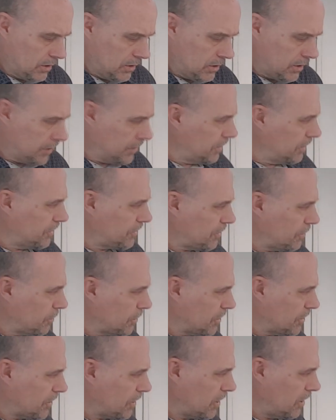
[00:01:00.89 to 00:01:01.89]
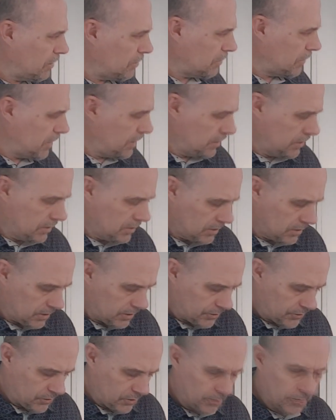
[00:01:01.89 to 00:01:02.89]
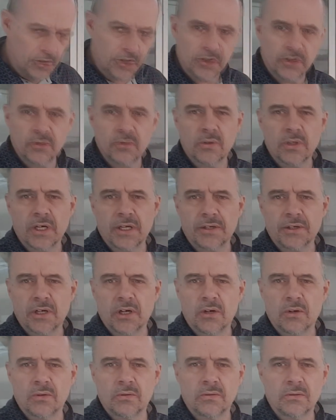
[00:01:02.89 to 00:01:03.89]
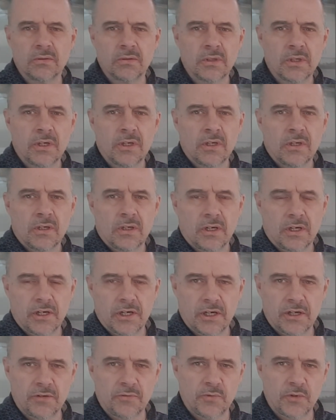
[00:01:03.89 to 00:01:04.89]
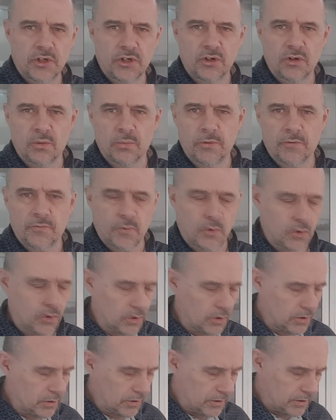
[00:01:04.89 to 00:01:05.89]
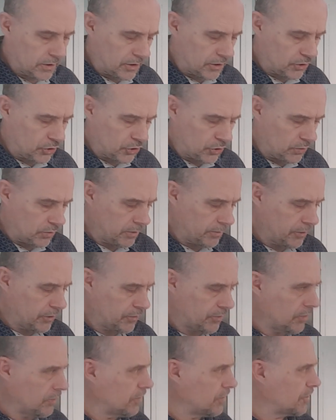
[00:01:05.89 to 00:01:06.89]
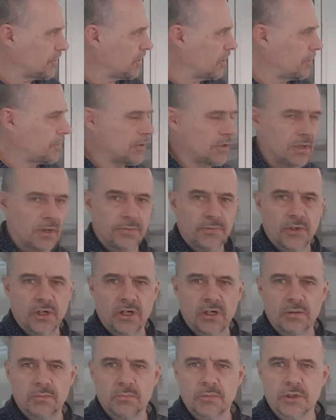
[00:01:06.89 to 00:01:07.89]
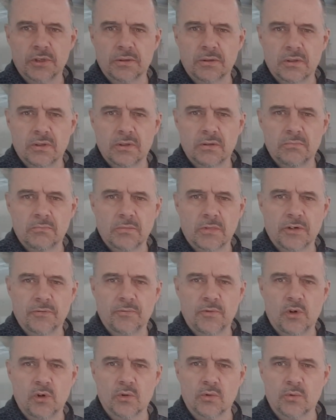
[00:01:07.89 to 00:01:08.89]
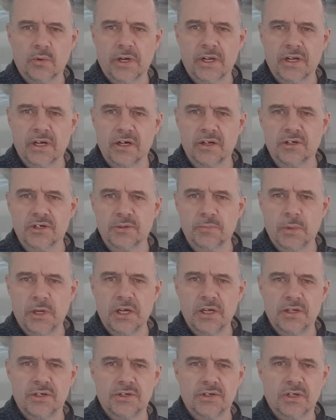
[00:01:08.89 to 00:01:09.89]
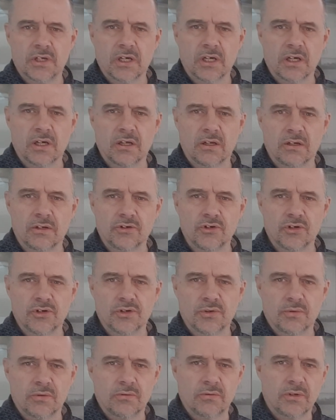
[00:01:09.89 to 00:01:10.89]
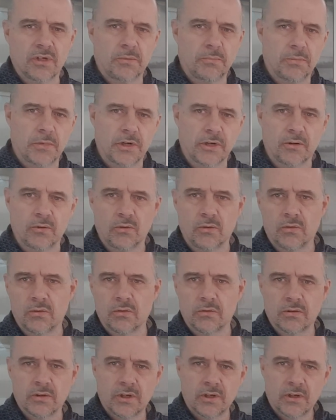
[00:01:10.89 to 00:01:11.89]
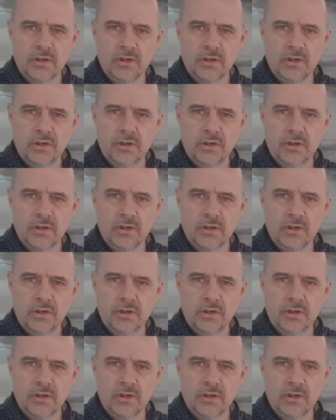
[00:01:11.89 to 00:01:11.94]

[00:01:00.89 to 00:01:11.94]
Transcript: it needs to be skimmed, and so I'm going to do that now. I had a video before kind of showing me through the steps that I've done, but my phone ran out of space and it just screwed up my whole